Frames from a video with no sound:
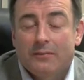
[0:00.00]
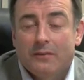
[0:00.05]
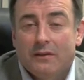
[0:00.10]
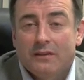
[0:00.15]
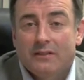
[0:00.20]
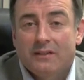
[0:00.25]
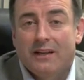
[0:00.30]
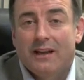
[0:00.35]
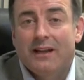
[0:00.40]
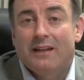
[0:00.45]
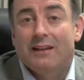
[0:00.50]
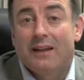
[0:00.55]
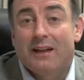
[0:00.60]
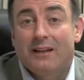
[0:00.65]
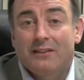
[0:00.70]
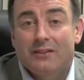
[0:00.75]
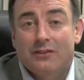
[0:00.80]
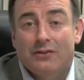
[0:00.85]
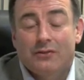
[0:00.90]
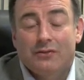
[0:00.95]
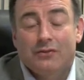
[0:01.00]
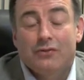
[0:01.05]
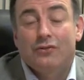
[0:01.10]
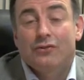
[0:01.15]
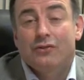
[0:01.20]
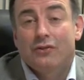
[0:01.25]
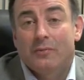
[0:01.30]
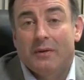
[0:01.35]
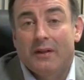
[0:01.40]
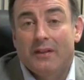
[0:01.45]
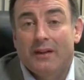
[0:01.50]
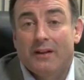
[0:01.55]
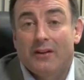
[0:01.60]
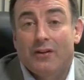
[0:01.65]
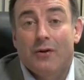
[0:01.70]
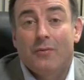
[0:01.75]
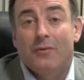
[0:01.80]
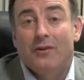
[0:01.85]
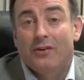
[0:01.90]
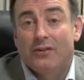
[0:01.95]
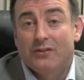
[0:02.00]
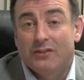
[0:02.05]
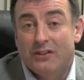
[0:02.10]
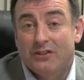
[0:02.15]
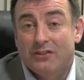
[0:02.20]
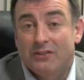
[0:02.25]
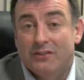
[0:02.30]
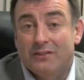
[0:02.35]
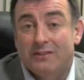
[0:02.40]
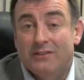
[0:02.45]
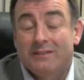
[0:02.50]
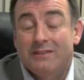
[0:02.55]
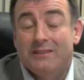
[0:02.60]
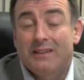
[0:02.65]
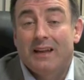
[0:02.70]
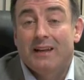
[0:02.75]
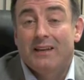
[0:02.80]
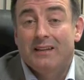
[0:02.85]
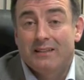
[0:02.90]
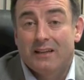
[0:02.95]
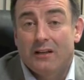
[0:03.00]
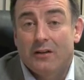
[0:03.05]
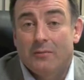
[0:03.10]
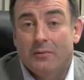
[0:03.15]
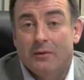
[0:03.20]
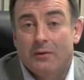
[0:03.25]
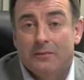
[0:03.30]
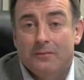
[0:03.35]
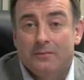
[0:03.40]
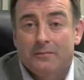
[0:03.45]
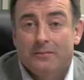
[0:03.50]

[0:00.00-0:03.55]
And today I'd like to talk to you about that common condition, tennis elbow.